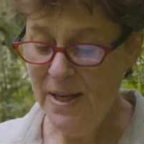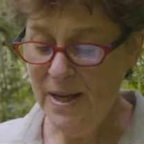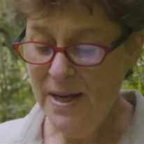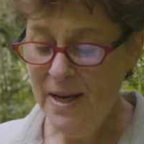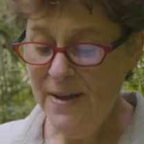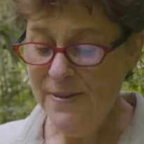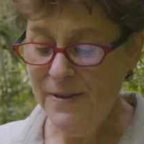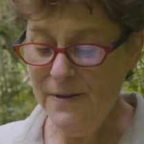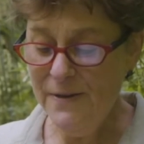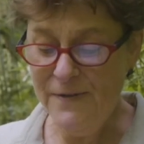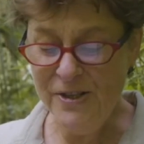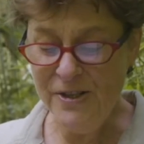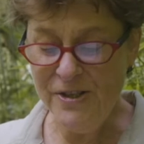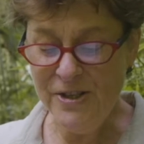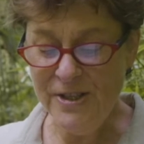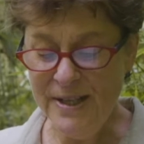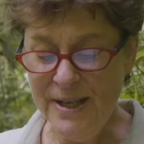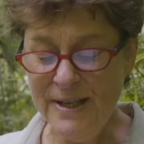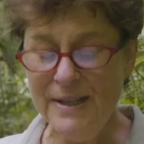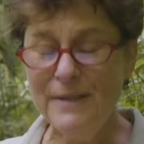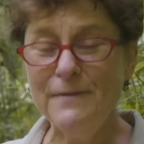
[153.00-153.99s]
The vision
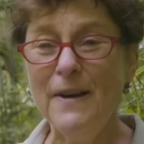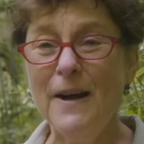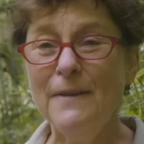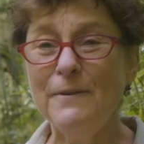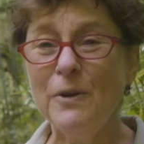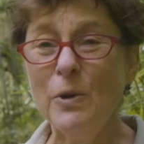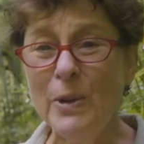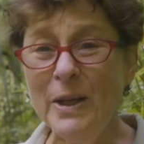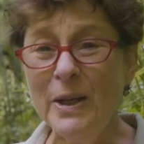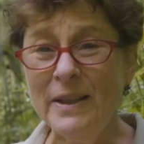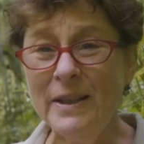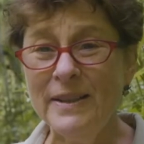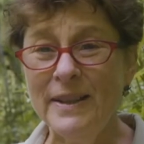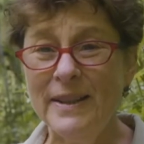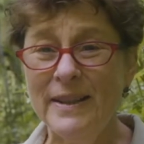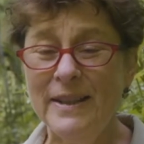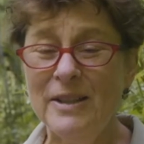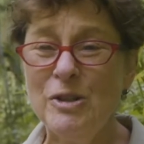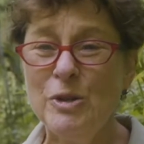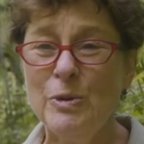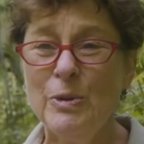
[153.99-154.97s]
can evolve quickly
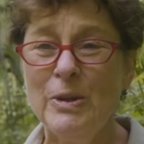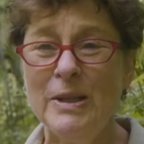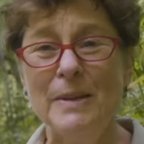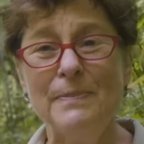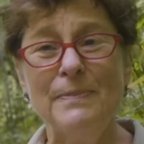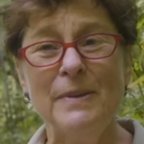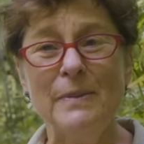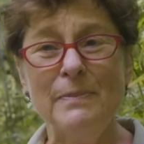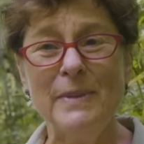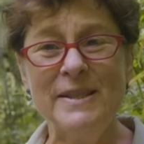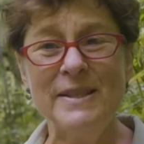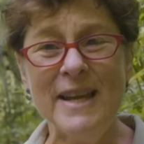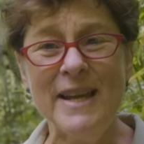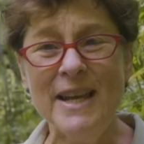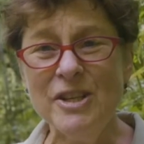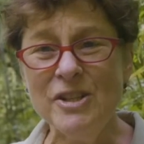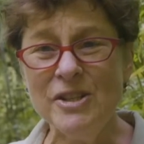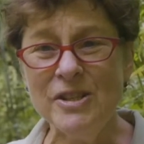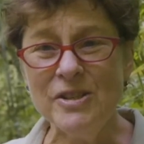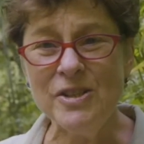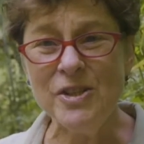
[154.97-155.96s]
into an
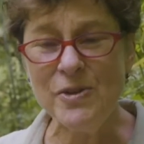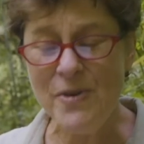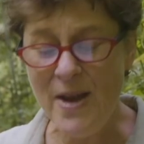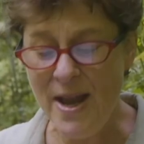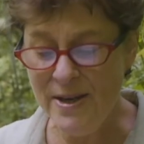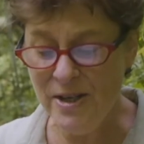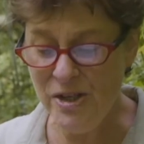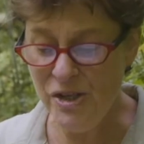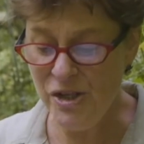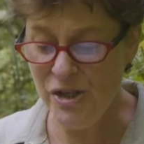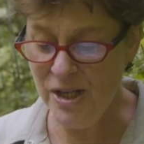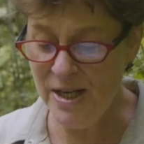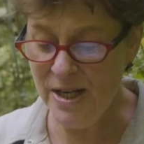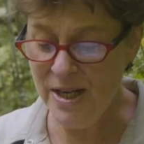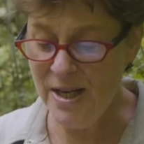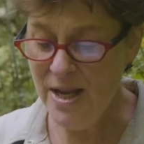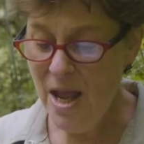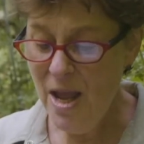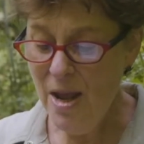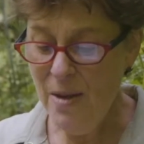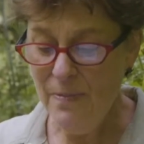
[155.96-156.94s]
implementation strategy,
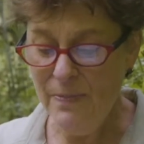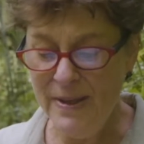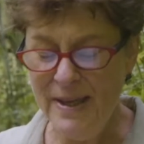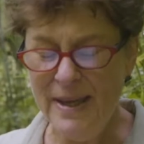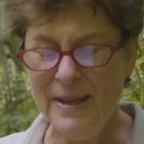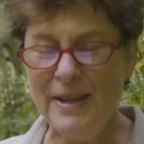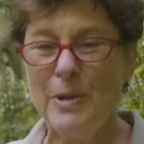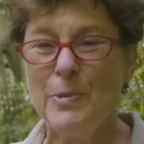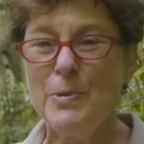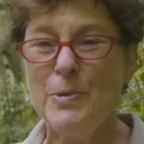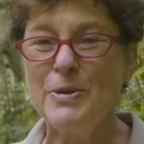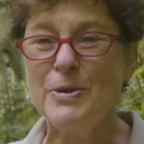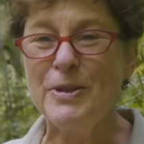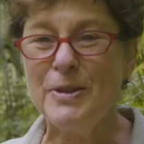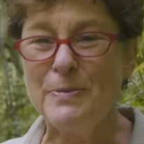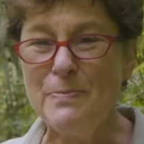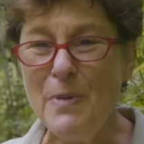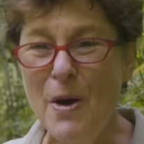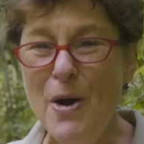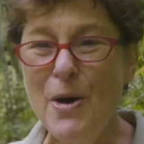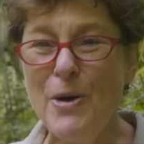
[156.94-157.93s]
beginning with
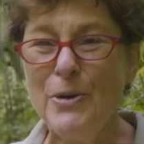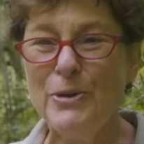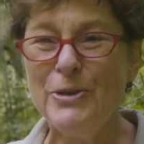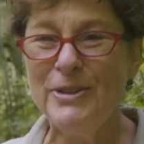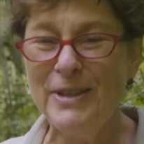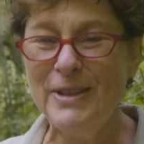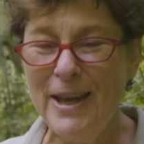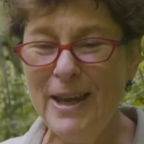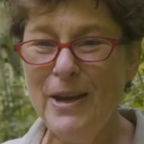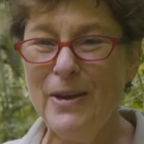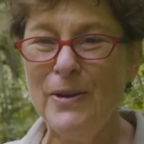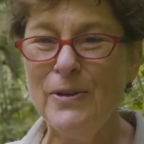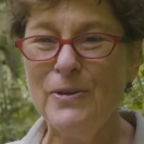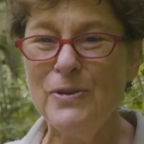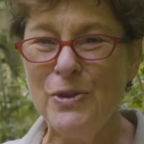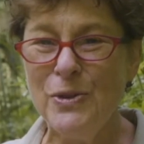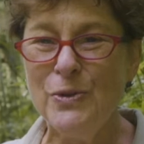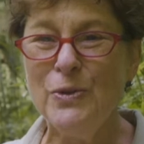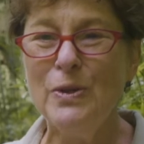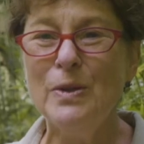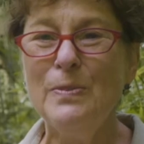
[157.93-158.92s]
small-scale,
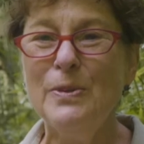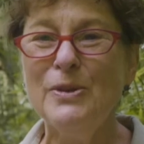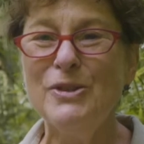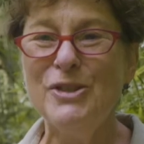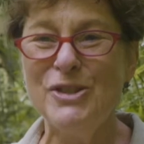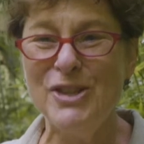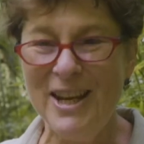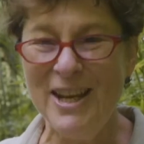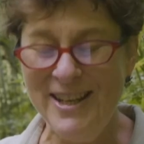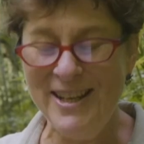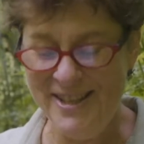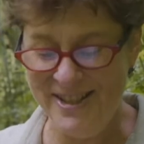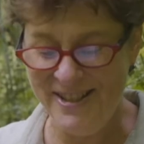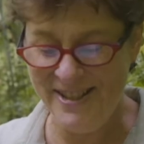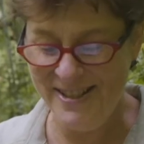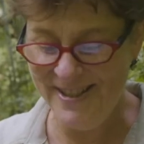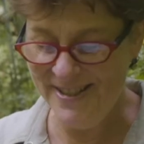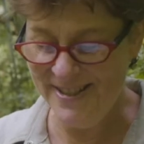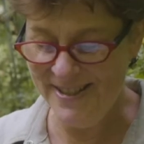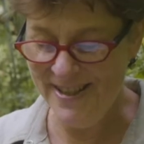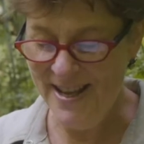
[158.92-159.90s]
doable
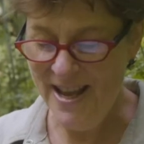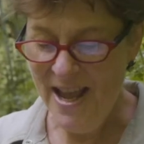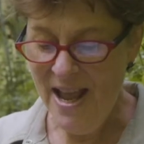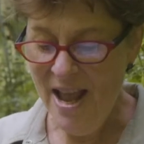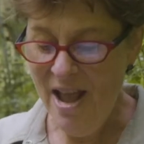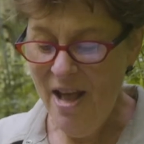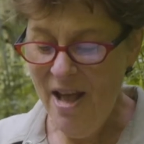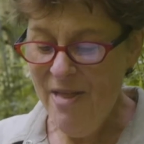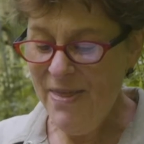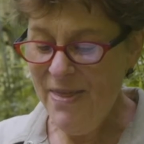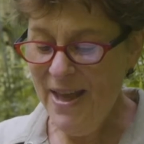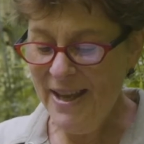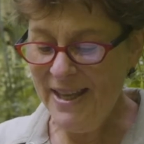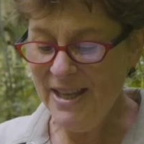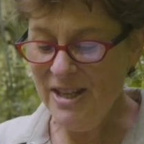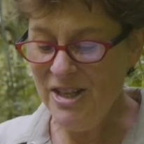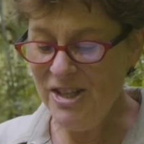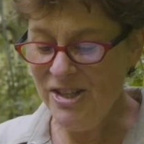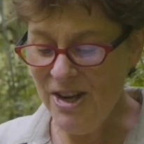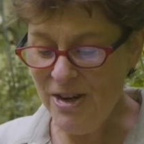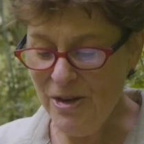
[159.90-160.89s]
changes that
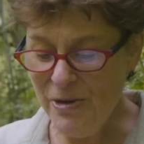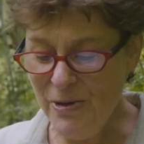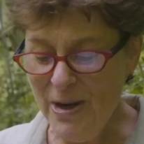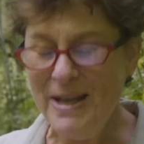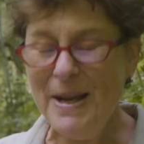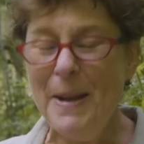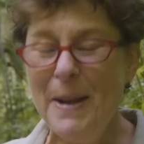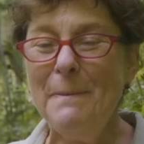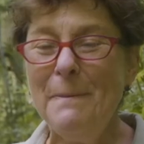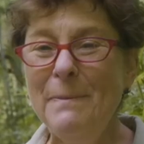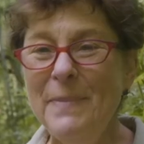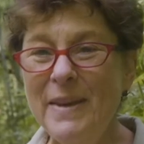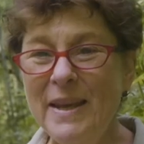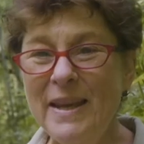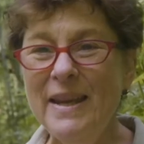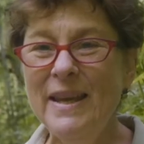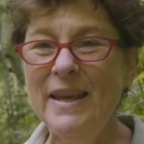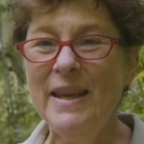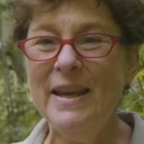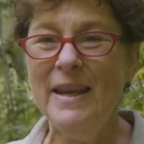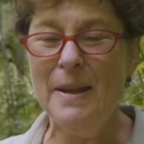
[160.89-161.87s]
can generate
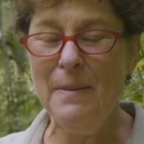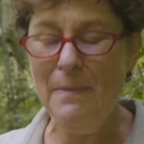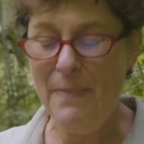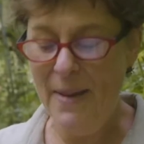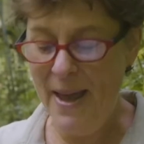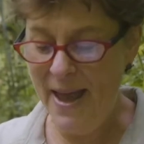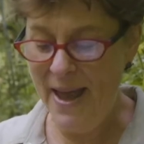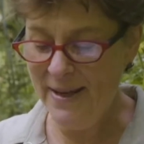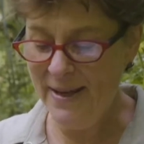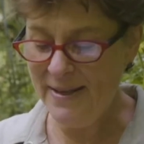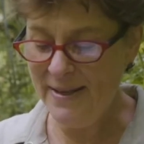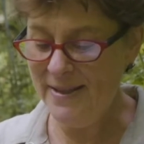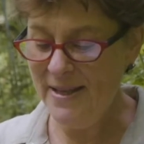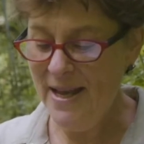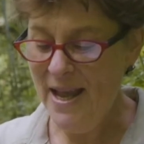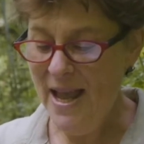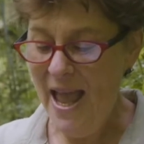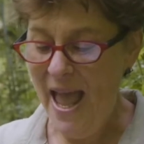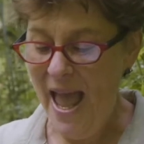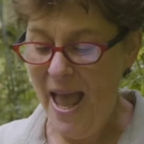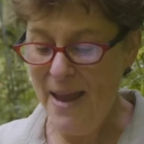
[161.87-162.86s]
immediate impacts
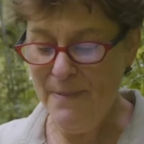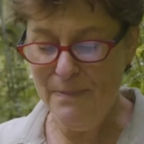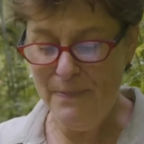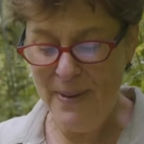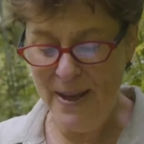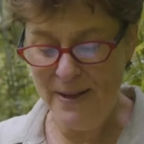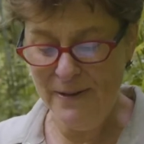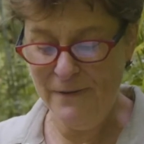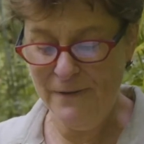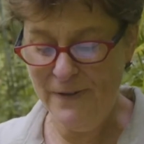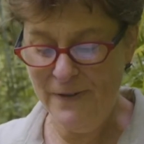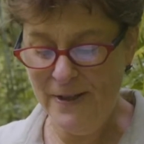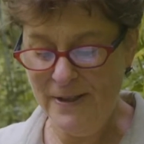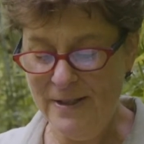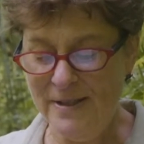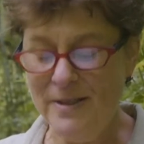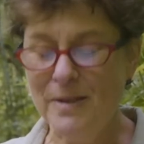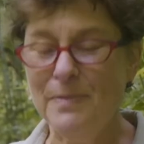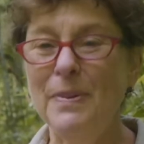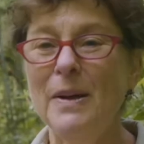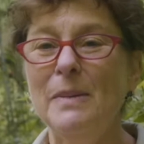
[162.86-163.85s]
and benefits
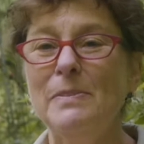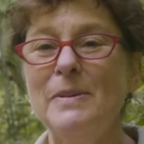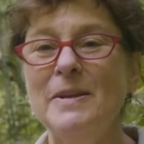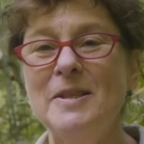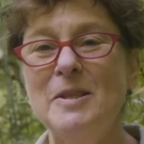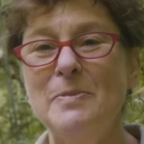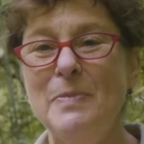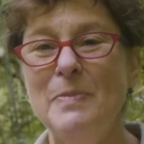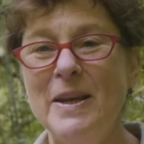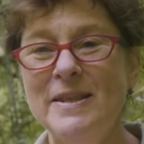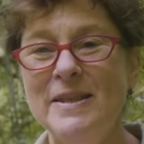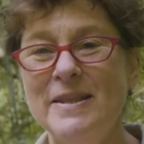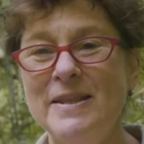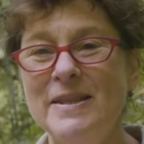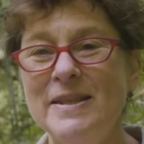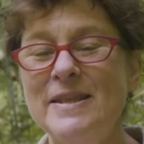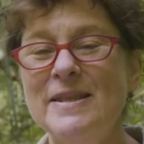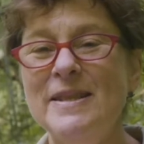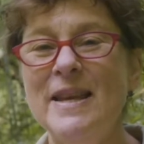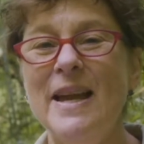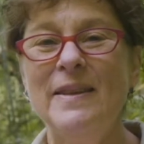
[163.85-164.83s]
to public
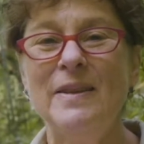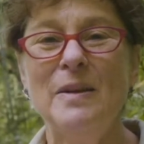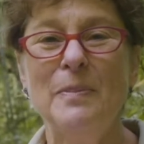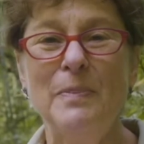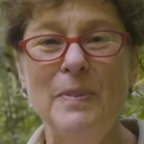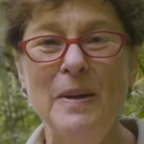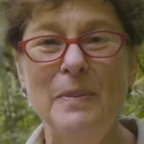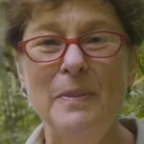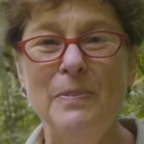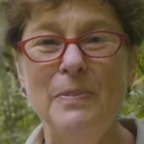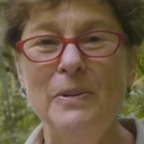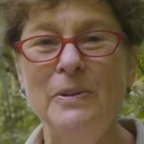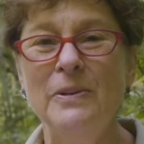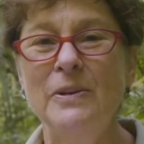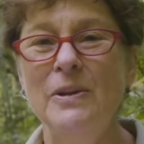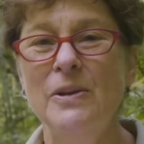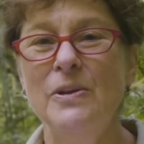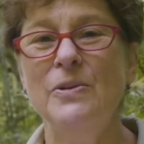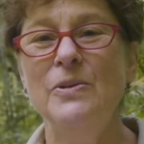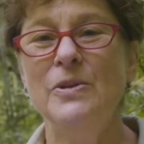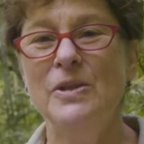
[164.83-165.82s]
spaces and the people
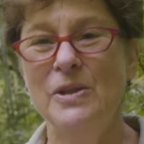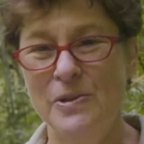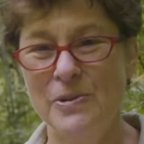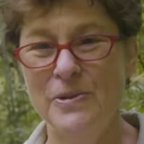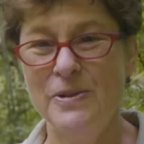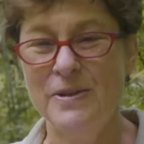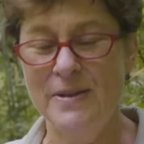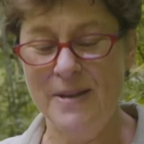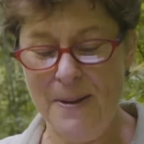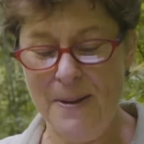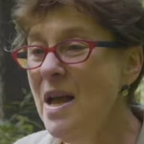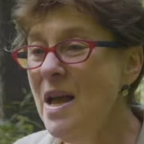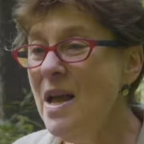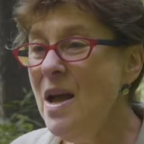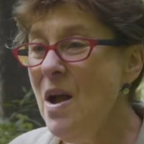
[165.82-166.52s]
who use them.